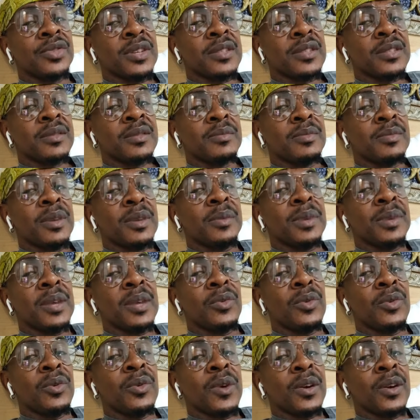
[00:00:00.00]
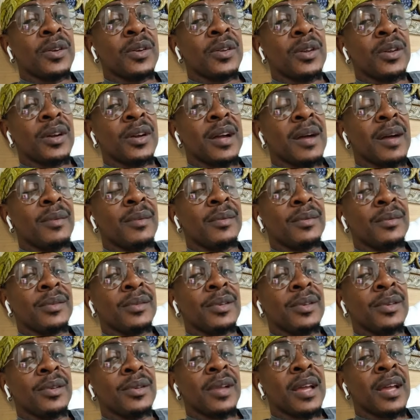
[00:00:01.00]
Maybe them will work it you because you look
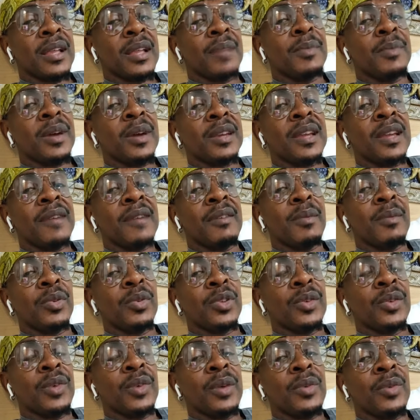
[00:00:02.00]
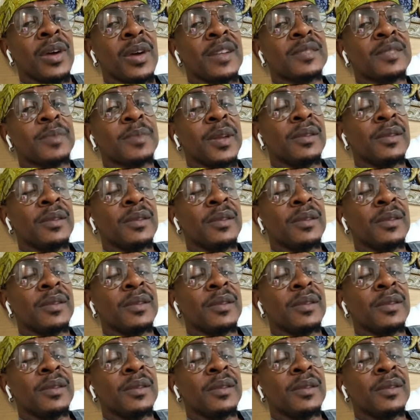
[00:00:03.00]
like the man they have a money when you want to spend.